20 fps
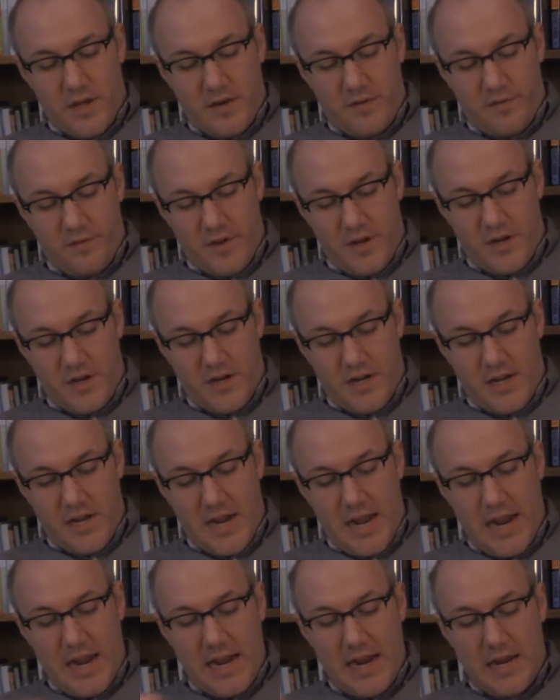
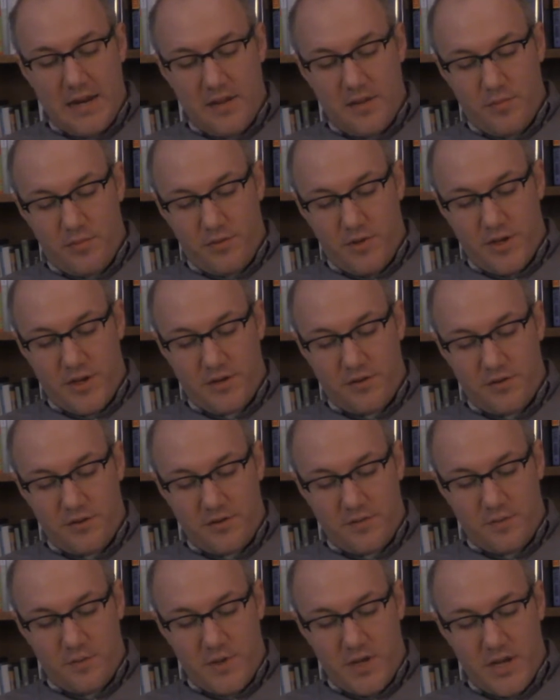infinity and the plenitude
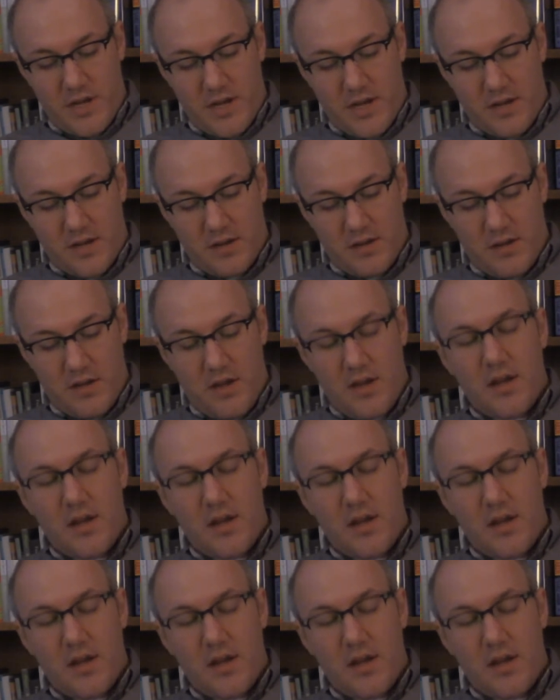of being,